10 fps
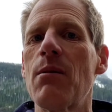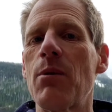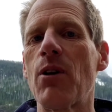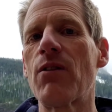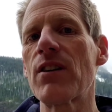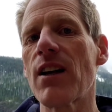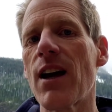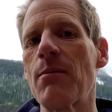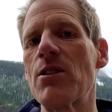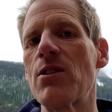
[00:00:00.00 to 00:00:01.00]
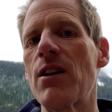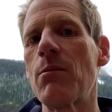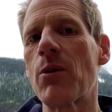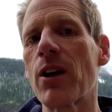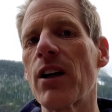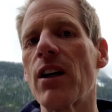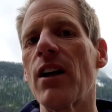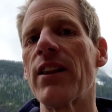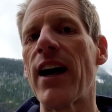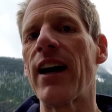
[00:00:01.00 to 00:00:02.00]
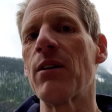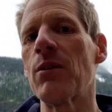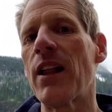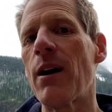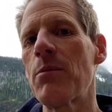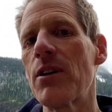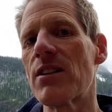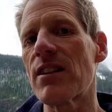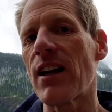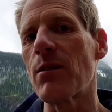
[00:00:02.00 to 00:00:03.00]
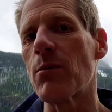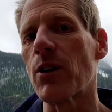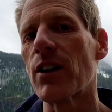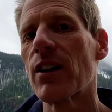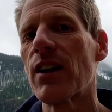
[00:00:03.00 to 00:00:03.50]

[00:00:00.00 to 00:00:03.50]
But over time, as you keep working on that, it will help you to settle more